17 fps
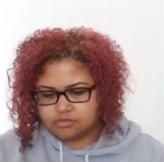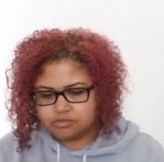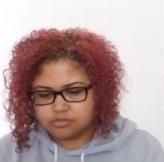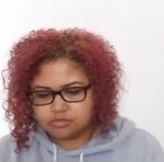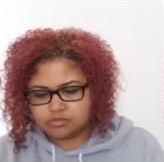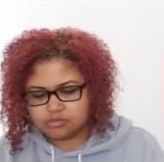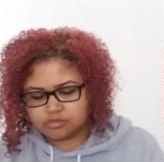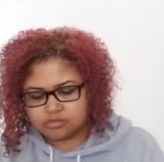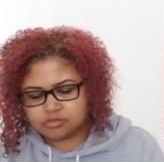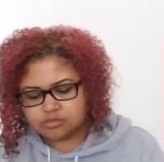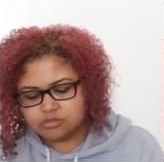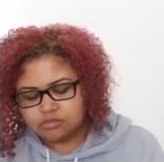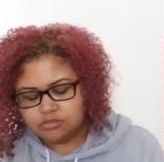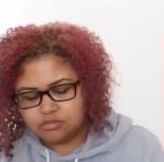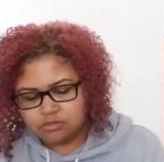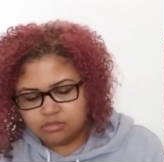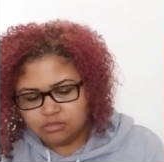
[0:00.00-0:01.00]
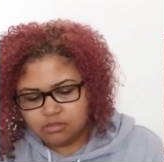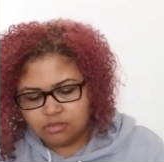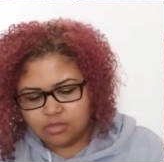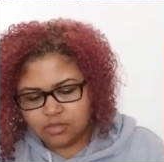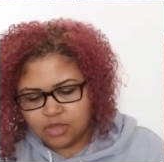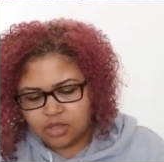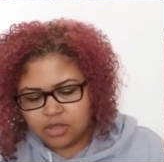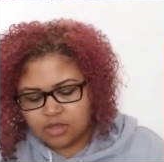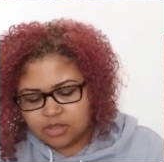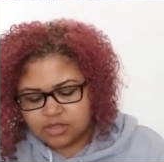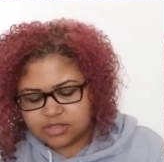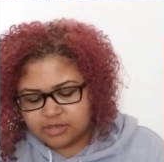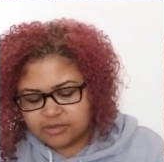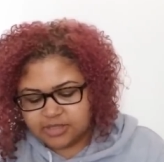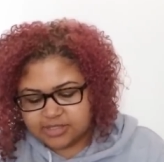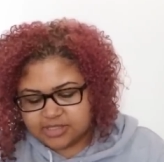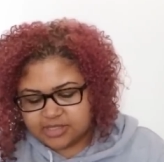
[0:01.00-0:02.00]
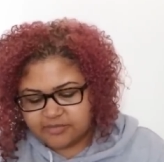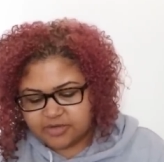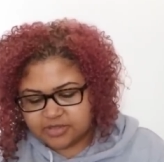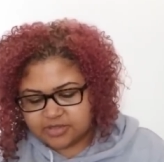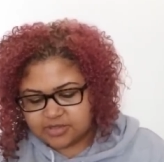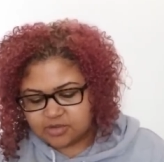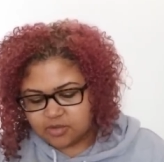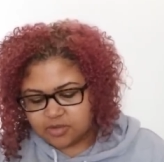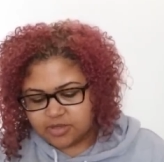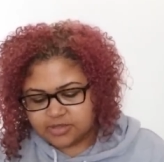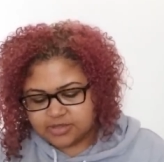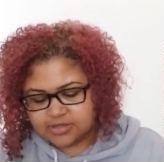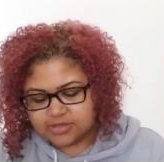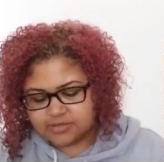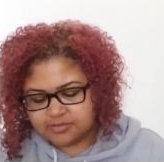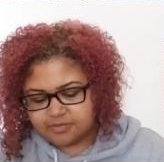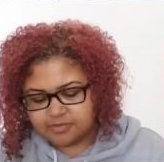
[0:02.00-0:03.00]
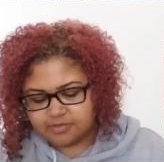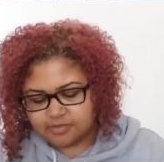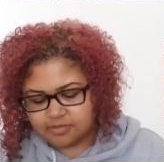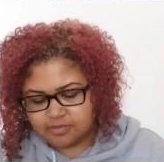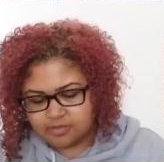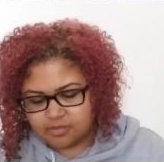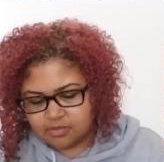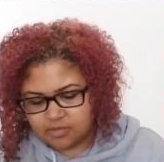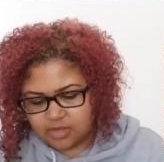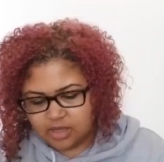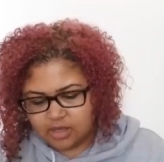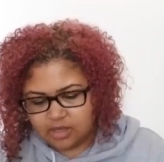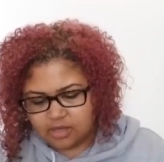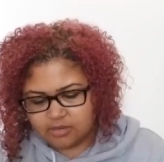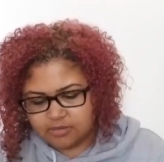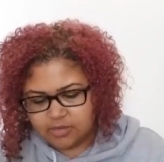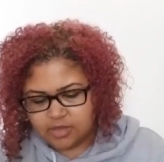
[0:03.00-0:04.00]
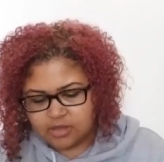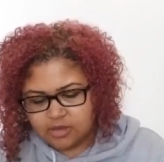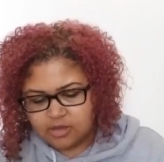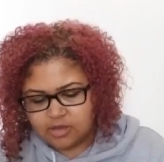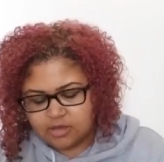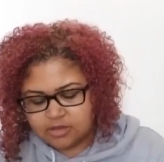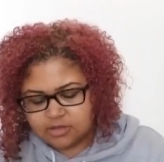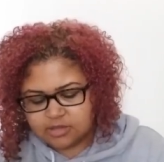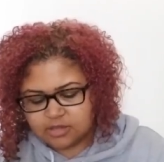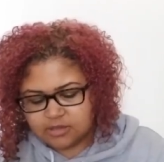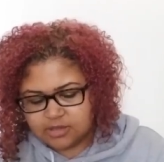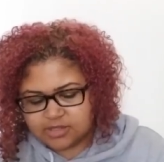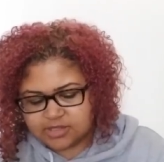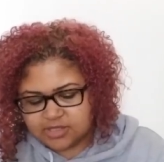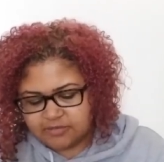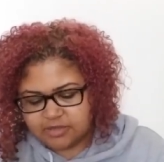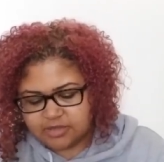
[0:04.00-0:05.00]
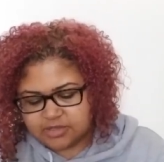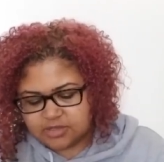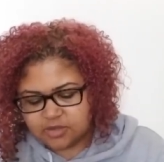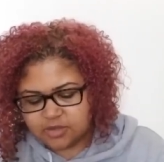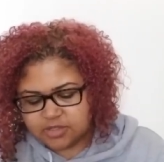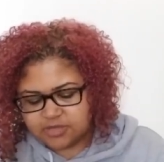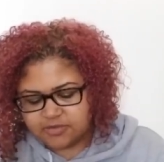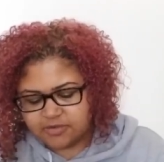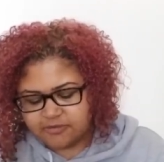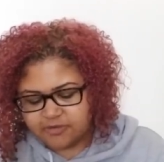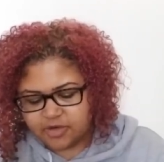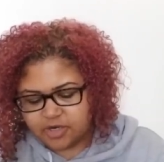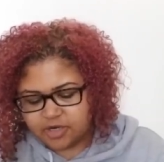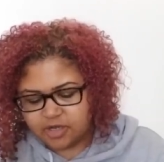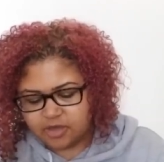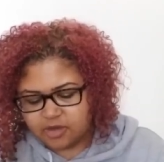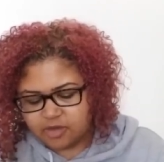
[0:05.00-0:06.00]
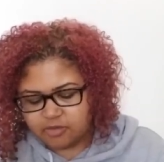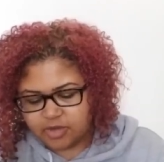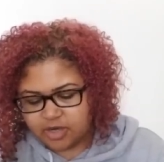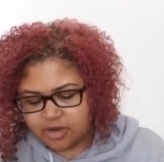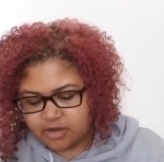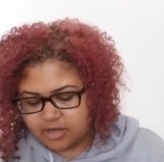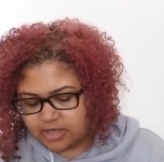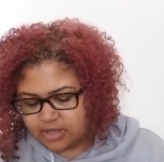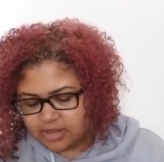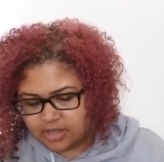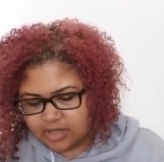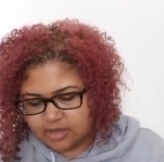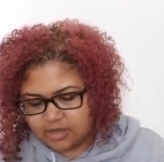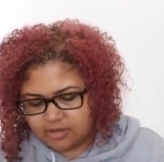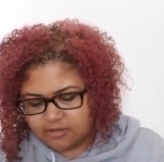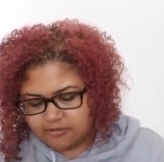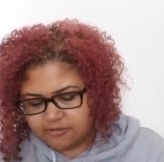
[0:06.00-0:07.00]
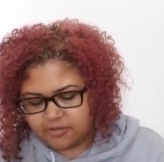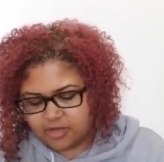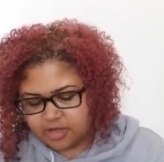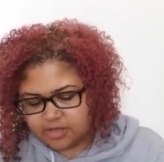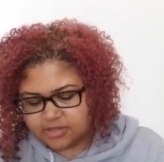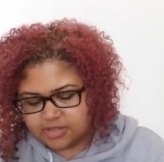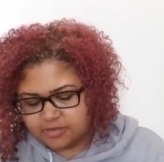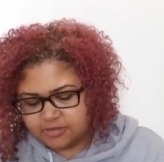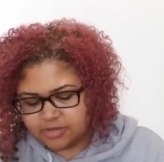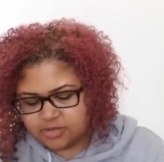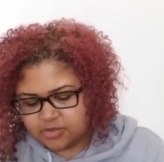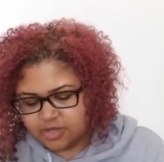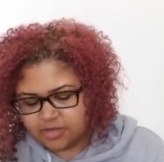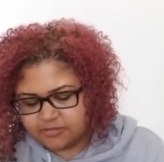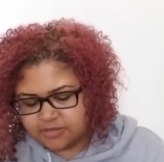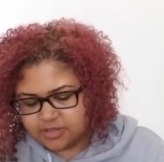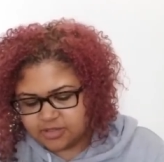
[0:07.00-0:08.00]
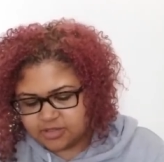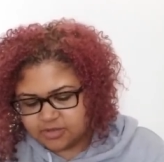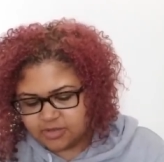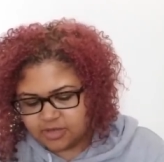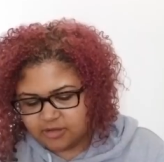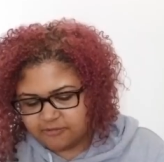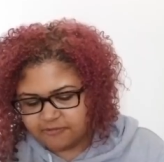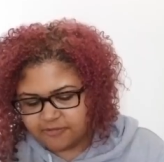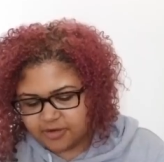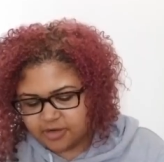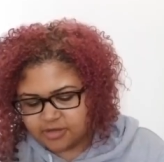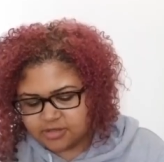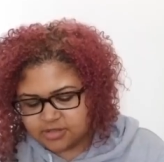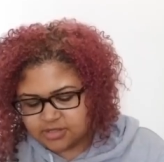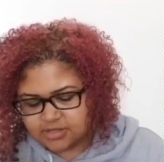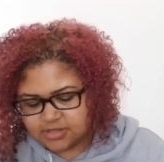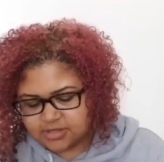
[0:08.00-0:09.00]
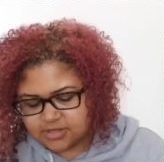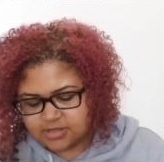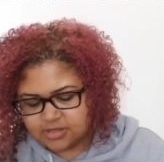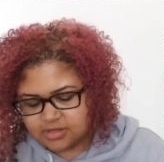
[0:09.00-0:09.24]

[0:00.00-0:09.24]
Tell me the Seven of Swords. Ah. Find the Seven of Swords for Virgo regarding love, October 12th to the 21st.